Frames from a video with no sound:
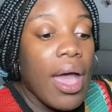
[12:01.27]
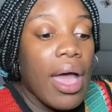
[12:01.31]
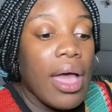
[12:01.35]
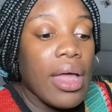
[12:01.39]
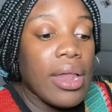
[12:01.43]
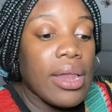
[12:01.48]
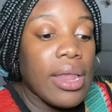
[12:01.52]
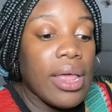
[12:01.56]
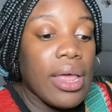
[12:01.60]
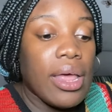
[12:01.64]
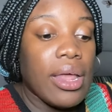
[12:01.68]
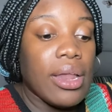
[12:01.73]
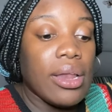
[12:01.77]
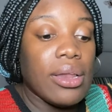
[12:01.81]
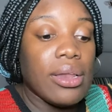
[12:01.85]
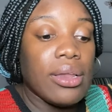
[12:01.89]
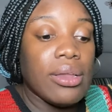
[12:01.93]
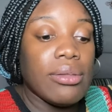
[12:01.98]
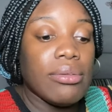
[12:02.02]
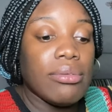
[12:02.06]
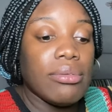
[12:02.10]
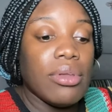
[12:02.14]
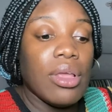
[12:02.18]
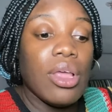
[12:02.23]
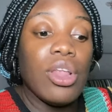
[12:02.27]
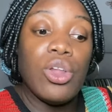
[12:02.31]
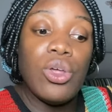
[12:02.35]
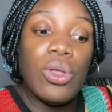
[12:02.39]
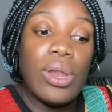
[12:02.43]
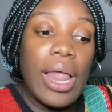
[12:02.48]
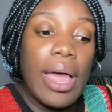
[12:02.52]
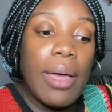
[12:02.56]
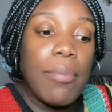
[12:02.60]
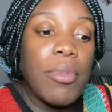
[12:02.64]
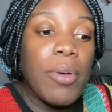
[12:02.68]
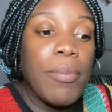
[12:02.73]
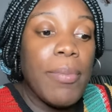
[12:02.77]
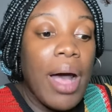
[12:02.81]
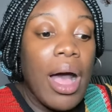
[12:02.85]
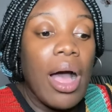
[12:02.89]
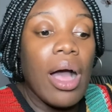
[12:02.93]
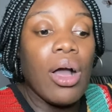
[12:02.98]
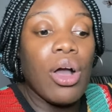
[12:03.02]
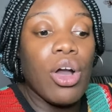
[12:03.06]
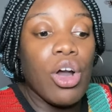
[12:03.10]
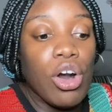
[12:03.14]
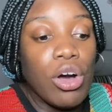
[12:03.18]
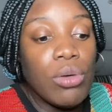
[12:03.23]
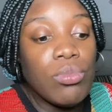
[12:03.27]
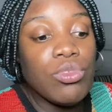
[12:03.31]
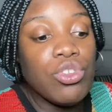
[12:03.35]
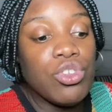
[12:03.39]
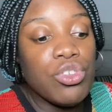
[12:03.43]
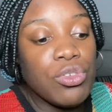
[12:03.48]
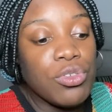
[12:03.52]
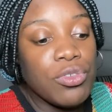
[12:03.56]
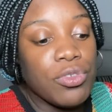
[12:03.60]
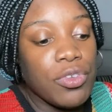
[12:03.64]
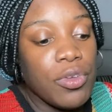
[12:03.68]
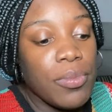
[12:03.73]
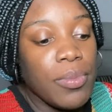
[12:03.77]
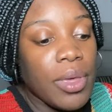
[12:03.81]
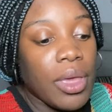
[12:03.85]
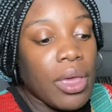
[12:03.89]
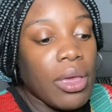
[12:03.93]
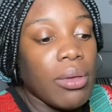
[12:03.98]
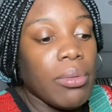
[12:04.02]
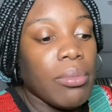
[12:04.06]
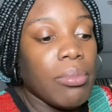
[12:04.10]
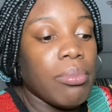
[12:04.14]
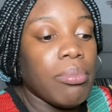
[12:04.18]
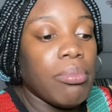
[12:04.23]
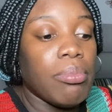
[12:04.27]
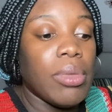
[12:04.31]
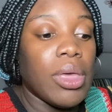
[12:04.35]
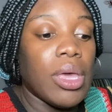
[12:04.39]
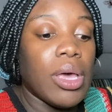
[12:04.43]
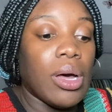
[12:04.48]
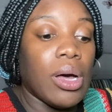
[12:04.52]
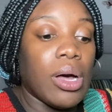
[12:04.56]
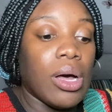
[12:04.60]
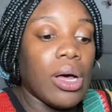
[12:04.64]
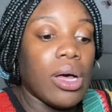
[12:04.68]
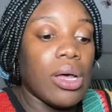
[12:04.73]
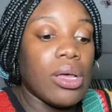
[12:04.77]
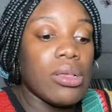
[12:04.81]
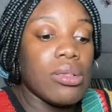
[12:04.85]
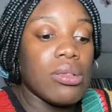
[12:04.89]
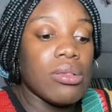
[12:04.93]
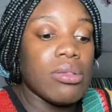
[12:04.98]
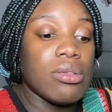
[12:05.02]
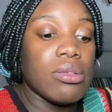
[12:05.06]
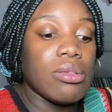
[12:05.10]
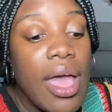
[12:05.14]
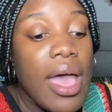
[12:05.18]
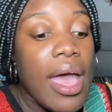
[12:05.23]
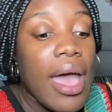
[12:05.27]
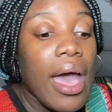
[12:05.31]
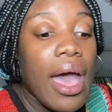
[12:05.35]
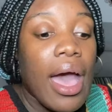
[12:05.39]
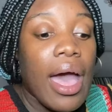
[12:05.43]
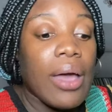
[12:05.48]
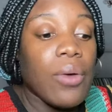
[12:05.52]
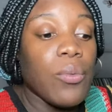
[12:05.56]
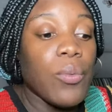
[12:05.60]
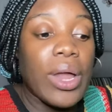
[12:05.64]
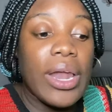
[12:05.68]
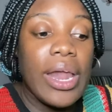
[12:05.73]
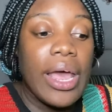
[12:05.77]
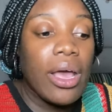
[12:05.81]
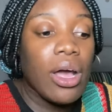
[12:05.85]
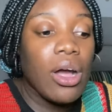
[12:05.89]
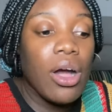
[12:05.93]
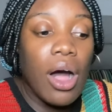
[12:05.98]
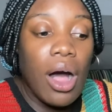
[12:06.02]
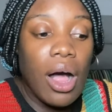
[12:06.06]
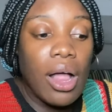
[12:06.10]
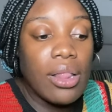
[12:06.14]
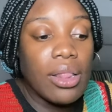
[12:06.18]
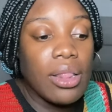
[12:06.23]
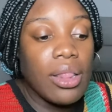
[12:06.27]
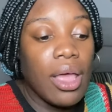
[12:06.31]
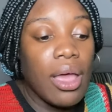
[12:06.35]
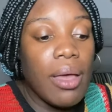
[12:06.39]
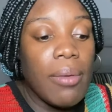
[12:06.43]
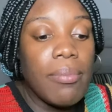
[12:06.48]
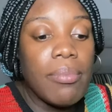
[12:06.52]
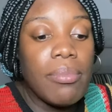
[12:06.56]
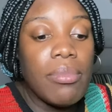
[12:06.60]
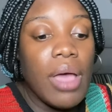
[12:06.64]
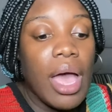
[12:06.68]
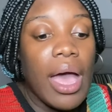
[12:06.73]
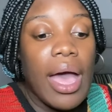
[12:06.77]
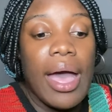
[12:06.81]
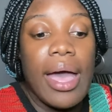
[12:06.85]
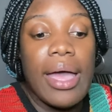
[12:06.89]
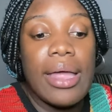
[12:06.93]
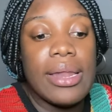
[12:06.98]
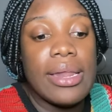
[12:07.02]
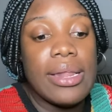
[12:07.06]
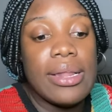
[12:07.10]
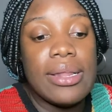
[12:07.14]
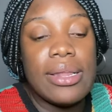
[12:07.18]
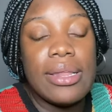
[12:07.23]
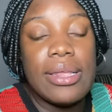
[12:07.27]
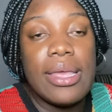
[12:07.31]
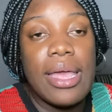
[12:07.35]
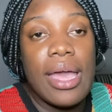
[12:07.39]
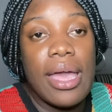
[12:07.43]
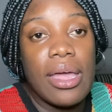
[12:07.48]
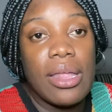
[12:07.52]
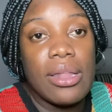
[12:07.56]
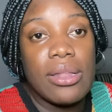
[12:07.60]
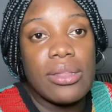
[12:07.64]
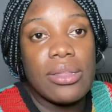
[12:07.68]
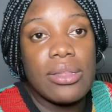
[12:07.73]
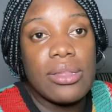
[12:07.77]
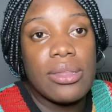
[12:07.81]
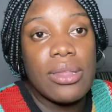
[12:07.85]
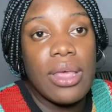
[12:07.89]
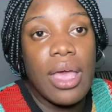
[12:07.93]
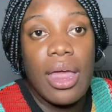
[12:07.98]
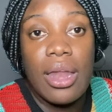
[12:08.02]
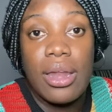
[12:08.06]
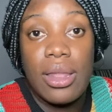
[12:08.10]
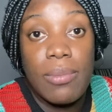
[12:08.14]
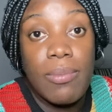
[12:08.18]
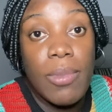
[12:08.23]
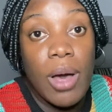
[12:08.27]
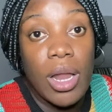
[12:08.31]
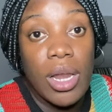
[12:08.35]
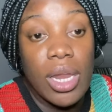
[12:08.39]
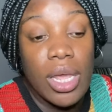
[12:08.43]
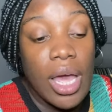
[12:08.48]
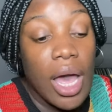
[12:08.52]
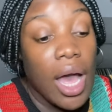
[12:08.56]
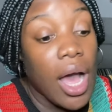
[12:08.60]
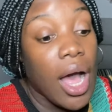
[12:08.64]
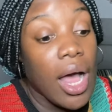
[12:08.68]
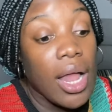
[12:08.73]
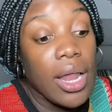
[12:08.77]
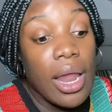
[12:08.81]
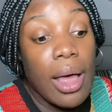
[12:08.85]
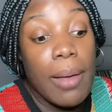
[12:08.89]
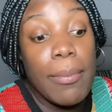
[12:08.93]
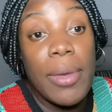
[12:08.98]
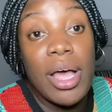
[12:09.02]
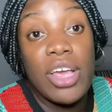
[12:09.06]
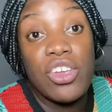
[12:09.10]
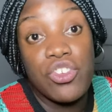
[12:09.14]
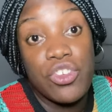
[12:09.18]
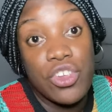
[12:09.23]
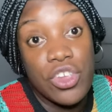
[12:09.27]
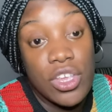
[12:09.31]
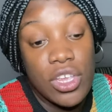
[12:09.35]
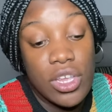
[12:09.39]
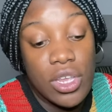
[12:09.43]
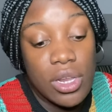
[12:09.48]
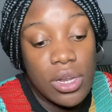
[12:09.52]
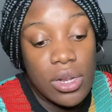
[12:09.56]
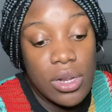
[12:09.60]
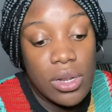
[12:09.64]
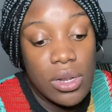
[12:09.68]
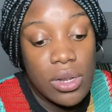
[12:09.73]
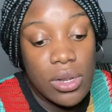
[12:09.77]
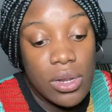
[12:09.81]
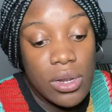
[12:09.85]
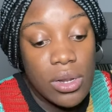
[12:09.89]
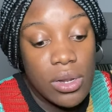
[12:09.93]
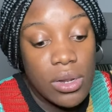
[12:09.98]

and then it looked like my bank come true for me because I, when I called them, I didn't get anybody. I got a machine.